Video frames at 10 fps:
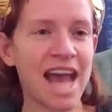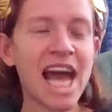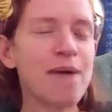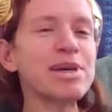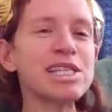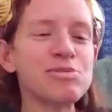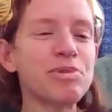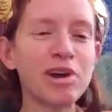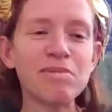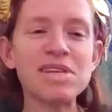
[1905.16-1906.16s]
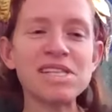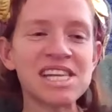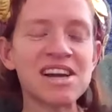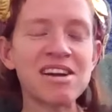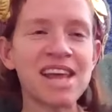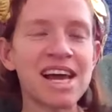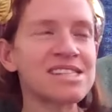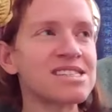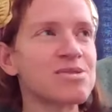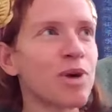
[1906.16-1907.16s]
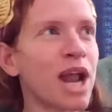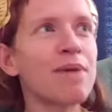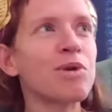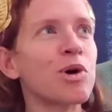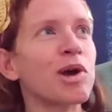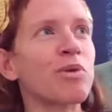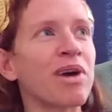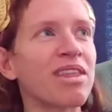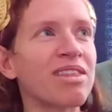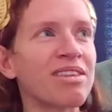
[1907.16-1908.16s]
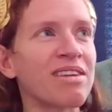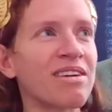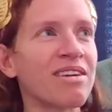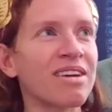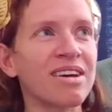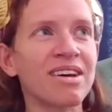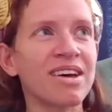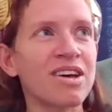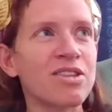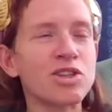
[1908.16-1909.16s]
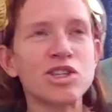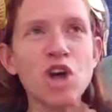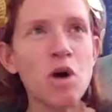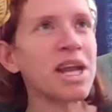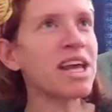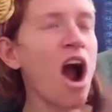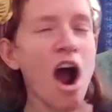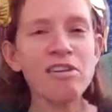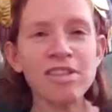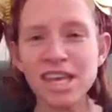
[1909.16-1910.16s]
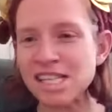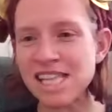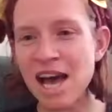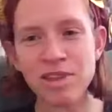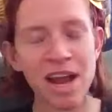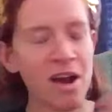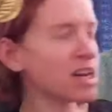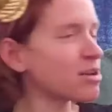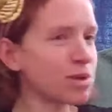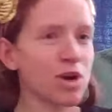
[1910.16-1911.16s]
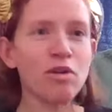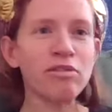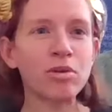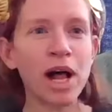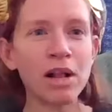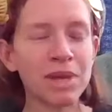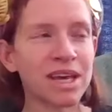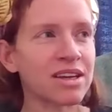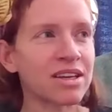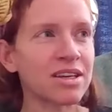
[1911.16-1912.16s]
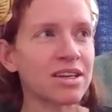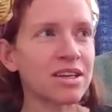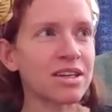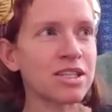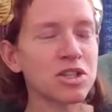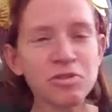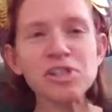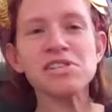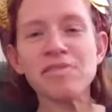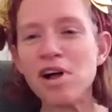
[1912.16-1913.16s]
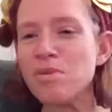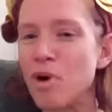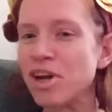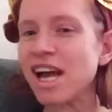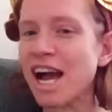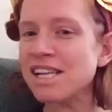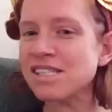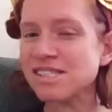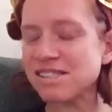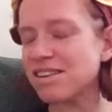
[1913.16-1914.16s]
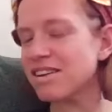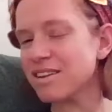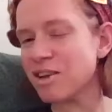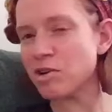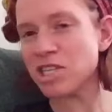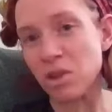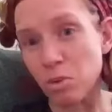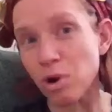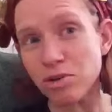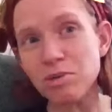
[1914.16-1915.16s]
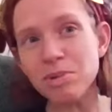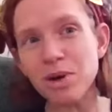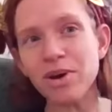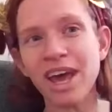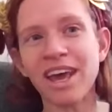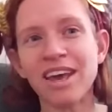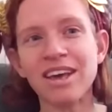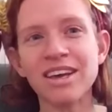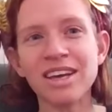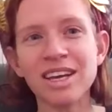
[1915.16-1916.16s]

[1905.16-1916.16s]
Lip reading: And coming to Purim this year, that's what I'm going with. There's so many hard things out there and it could be overwhelming. So first of all, Mordechai's notion, the world will be okay.